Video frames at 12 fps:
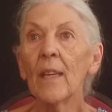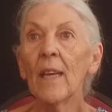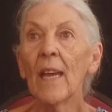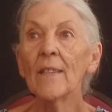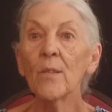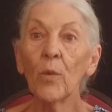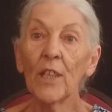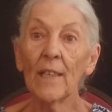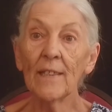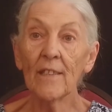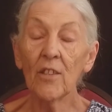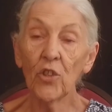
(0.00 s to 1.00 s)
as what
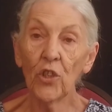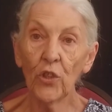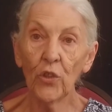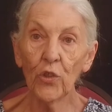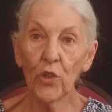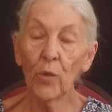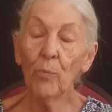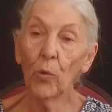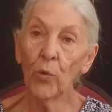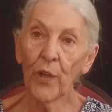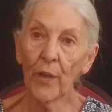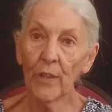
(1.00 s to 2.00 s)
I did to YouTube,
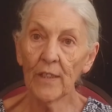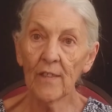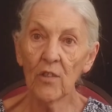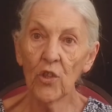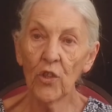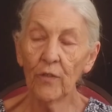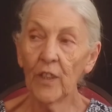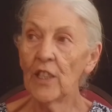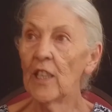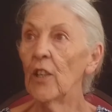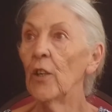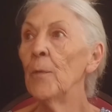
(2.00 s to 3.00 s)
although it's a new
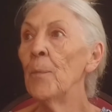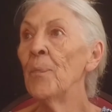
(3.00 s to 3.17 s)
video.